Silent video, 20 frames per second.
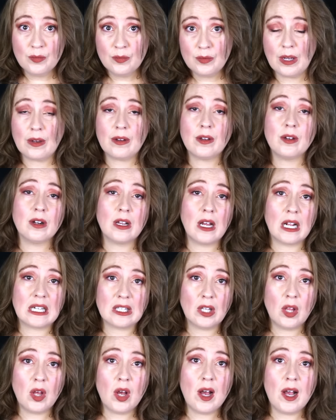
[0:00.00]
Now, he could have
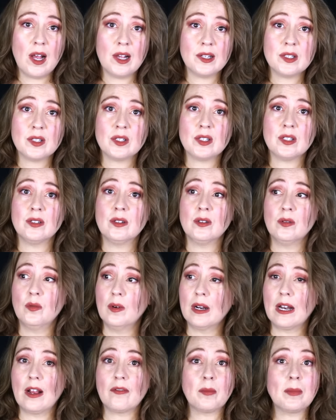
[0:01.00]
gotten lost,
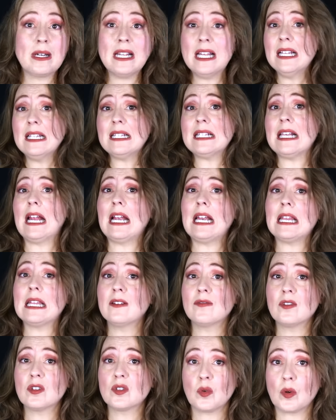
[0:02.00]
whatever, but he didn't say anything
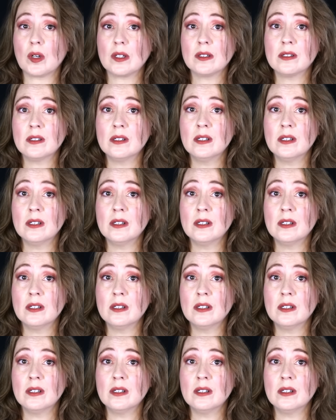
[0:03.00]
of the sort.